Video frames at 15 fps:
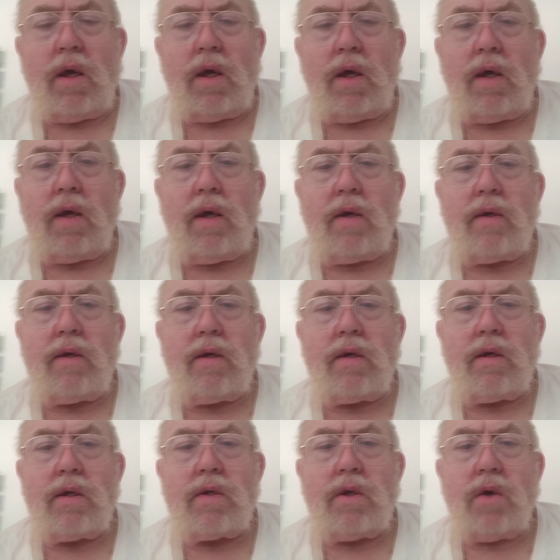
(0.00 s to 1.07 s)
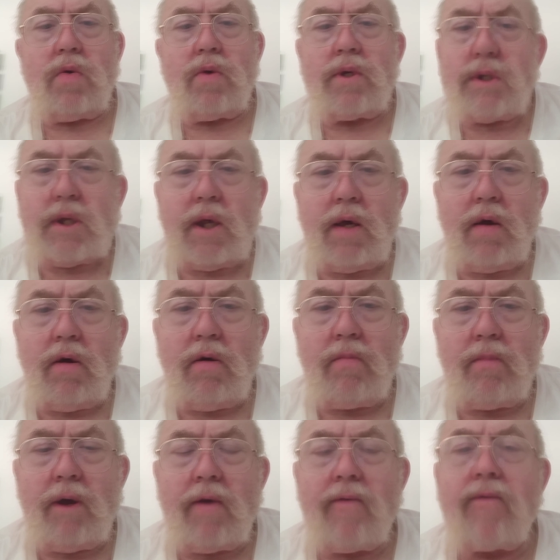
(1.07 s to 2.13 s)
And told to stay
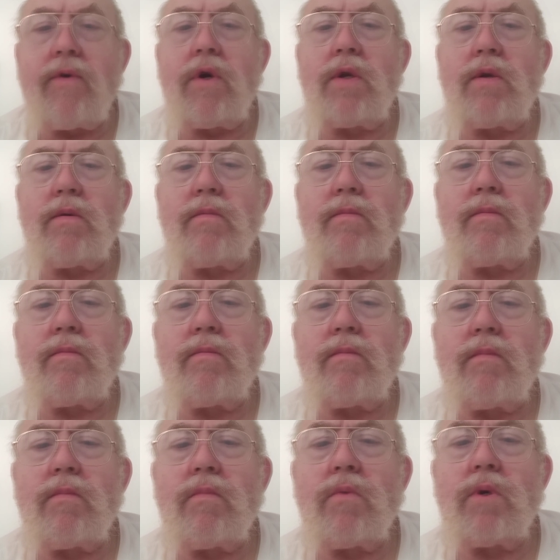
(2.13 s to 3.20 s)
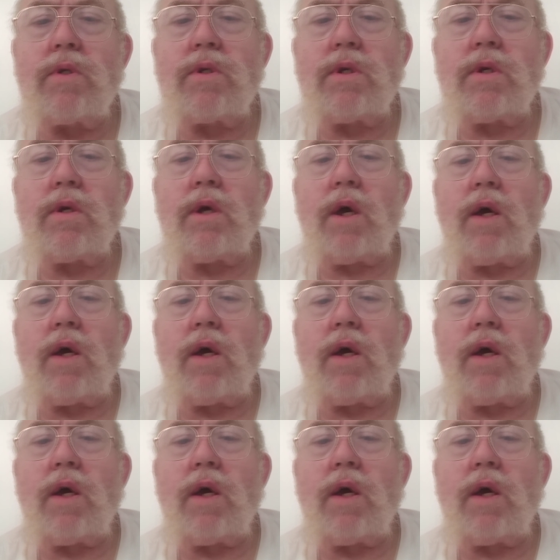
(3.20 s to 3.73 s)
off my foot, which I